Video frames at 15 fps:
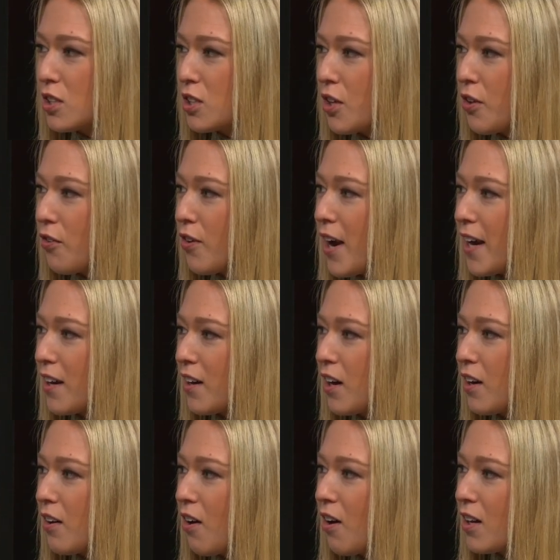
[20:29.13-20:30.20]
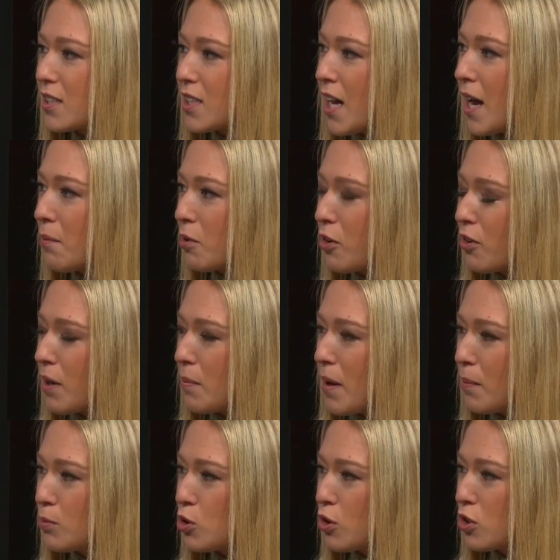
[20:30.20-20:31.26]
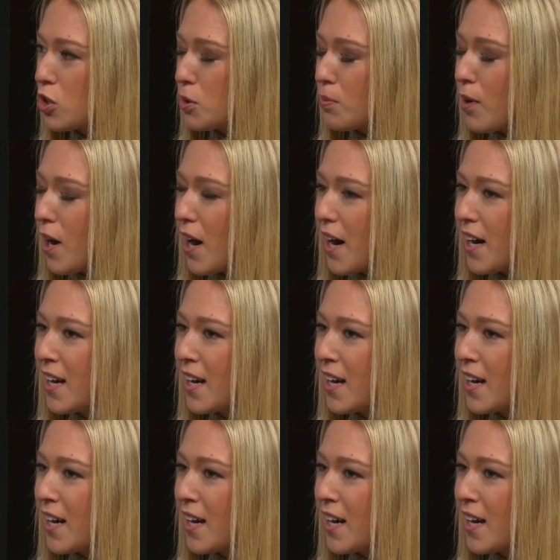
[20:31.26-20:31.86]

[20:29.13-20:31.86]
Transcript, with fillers: to the record all-time Kareem Abdul-Jabbar.